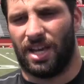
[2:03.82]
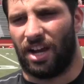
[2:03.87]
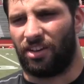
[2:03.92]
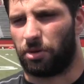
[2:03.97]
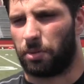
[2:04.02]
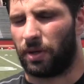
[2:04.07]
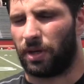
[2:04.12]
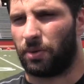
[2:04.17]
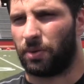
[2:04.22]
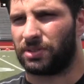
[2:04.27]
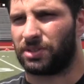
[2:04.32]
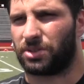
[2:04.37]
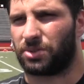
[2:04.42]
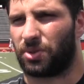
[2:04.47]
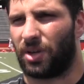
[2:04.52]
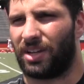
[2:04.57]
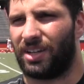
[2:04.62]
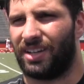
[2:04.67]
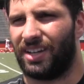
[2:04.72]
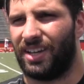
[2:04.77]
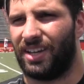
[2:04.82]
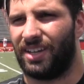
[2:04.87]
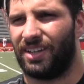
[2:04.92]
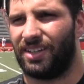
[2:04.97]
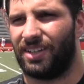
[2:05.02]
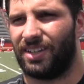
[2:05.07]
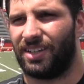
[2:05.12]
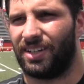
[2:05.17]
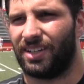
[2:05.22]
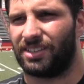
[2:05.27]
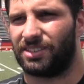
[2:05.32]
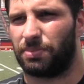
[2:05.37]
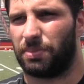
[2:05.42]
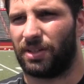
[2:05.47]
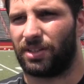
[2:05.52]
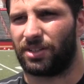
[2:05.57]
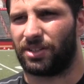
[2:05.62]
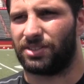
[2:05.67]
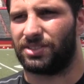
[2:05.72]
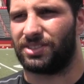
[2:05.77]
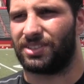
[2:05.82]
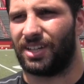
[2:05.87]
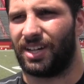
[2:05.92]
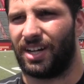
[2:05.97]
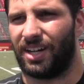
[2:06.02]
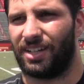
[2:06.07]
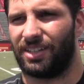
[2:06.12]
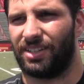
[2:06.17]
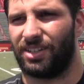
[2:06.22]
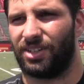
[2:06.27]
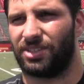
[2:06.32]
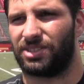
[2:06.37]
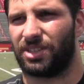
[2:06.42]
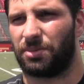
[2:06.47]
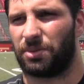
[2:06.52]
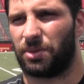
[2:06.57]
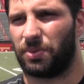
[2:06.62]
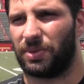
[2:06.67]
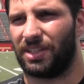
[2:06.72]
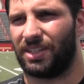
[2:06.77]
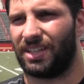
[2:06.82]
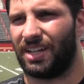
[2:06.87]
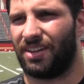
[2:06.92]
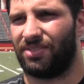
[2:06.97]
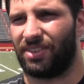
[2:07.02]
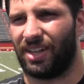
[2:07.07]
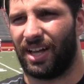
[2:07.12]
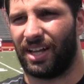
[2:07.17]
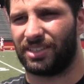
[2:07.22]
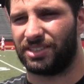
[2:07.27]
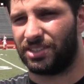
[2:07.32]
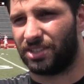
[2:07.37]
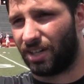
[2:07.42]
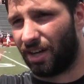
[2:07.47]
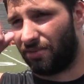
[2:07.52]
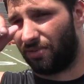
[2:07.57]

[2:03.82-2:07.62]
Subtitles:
Everybody wants to run and hit, and it's been a good sign. You know, something we didn't have last year.